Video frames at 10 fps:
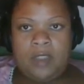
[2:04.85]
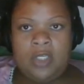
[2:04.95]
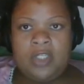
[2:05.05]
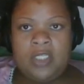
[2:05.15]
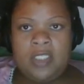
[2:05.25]

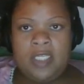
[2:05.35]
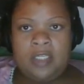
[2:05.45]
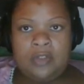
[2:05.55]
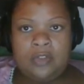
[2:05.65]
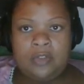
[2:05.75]
I just hit
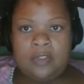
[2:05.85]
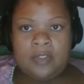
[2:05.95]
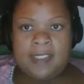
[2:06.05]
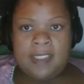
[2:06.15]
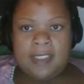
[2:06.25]
Control
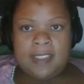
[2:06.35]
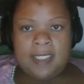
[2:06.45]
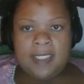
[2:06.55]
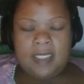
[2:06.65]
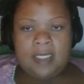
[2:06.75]
C to
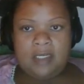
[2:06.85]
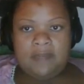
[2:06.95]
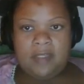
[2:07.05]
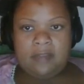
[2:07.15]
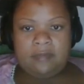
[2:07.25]
get out of
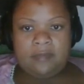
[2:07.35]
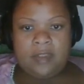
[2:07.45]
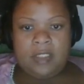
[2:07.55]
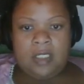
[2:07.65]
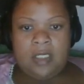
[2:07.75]
it.
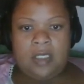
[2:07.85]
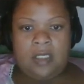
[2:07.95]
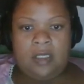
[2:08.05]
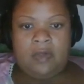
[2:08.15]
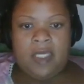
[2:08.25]

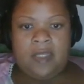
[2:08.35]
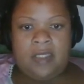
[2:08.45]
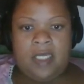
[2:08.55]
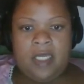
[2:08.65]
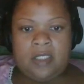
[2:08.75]
Okay, the
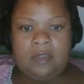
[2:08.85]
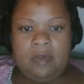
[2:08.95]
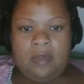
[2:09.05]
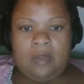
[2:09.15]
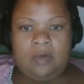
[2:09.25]
next one
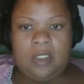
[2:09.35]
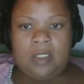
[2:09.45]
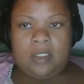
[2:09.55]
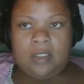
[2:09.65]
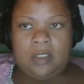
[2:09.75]
we're going to
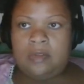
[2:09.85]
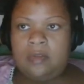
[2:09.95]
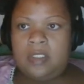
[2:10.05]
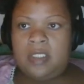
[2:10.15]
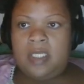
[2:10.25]

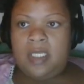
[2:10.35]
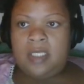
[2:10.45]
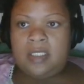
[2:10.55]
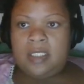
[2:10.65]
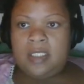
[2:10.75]
do
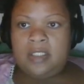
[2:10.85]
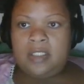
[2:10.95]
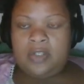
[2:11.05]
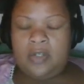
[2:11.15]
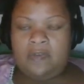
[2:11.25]
is git
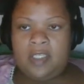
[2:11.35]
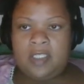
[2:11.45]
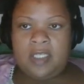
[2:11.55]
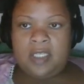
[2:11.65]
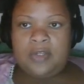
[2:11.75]

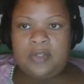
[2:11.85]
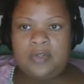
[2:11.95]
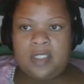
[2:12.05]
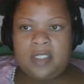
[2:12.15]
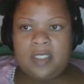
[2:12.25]
service. You
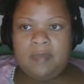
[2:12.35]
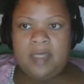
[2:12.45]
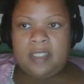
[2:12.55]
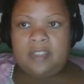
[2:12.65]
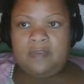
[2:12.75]
use this
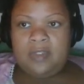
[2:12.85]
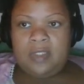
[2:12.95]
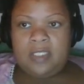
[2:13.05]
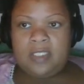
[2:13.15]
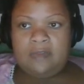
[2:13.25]
command to view the
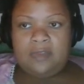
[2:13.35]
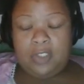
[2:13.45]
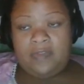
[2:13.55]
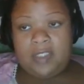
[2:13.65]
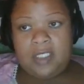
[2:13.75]
list of
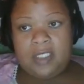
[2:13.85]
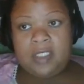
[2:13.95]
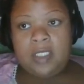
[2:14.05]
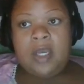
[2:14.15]
services